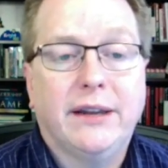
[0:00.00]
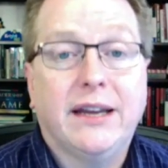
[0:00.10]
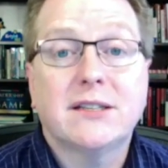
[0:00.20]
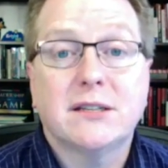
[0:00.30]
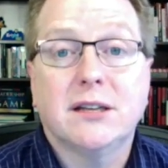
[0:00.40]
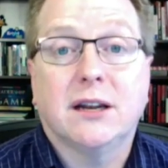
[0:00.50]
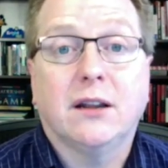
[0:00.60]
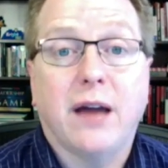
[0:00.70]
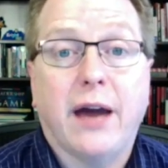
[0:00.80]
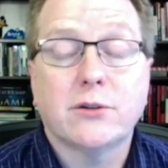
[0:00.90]
gets us in a
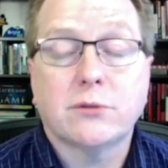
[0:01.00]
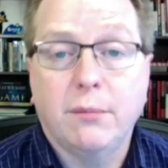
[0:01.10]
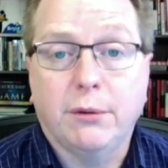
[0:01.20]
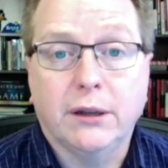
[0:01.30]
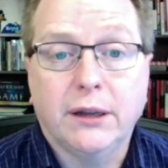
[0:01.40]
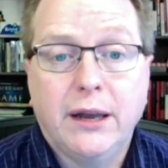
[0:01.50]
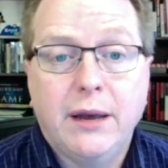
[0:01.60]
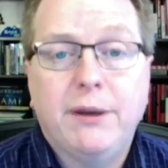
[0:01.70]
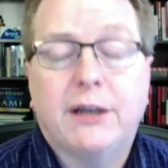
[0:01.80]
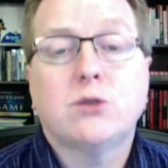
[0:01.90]
lot of trouble
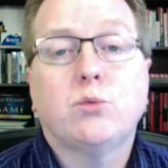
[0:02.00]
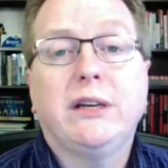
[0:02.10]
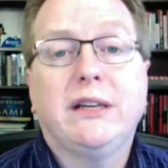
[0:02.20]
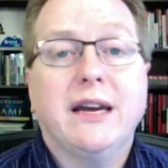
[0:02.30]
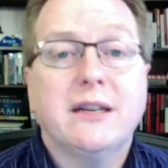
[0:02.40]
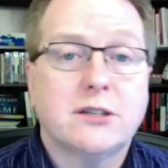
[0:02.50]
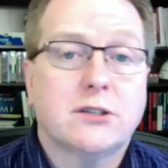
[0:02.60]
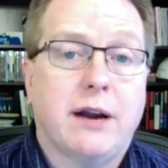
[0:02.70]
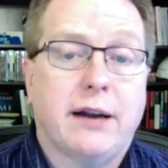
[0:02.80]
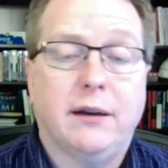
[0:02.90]
because we get
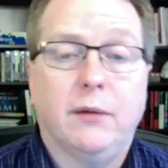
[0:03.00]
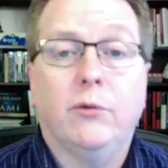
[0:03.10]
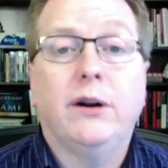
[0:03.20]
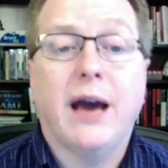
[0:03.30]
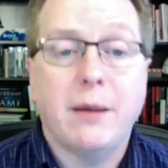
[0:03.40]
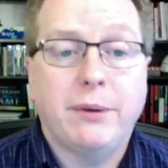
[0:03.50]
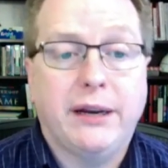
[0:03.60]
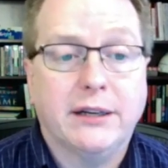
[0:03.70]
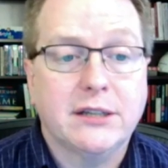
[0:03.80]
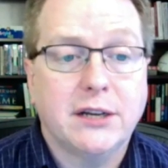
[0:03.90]
distracted and we're not
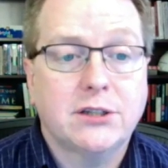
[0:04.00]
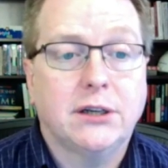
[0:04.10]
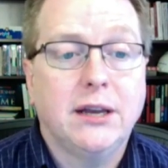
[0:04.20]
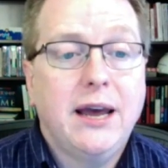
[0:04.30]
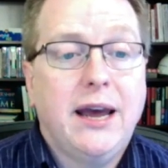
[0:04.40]
paying attention.